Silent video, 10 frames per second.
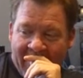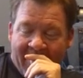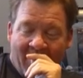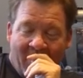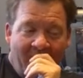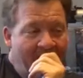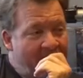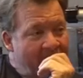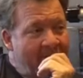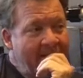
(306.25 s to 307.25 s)
It's hard,
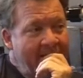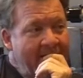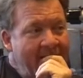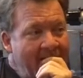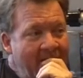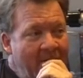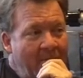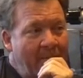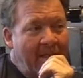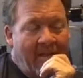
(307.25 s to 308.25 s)
and it's so
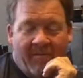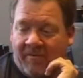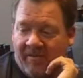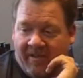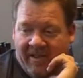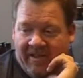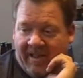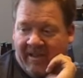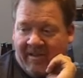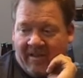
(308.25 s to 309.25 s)
competitive these
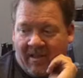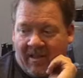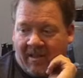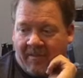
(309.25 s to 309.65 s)
days.